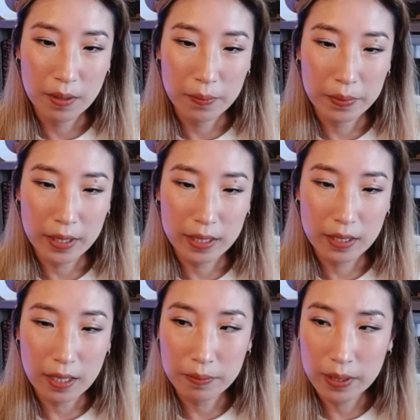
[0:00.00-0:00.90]
But
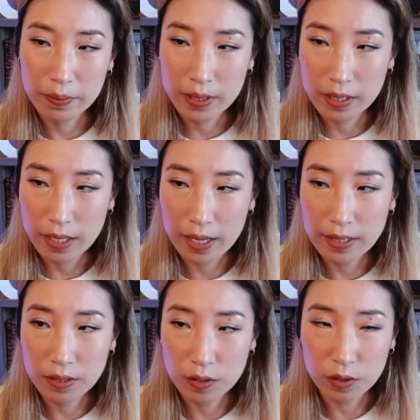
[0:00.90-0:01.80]
I'm probably gonna
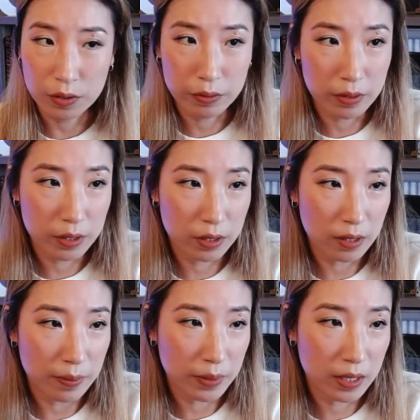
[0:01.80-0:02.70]
end soon. Girl,
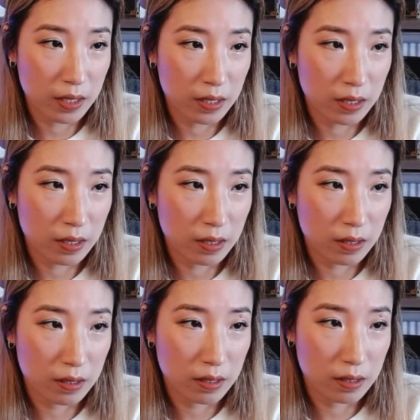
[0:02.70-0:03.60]
I'm gonna
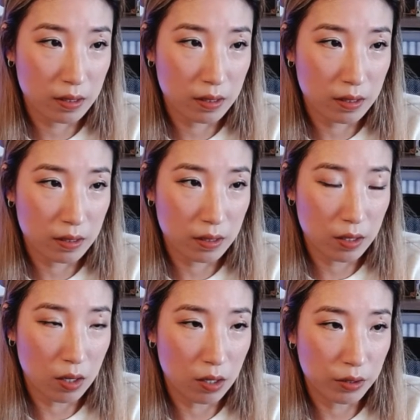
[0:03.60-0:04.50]

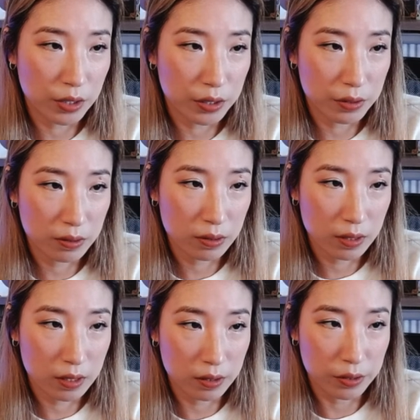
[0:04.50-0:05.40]
call you
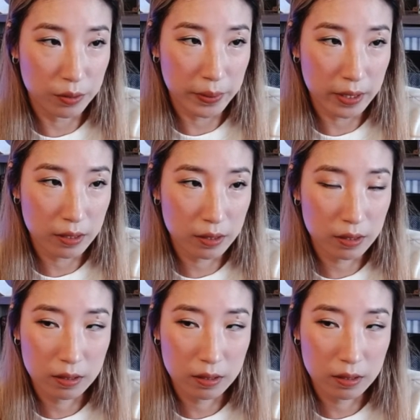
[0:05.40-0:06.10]
in a little bit.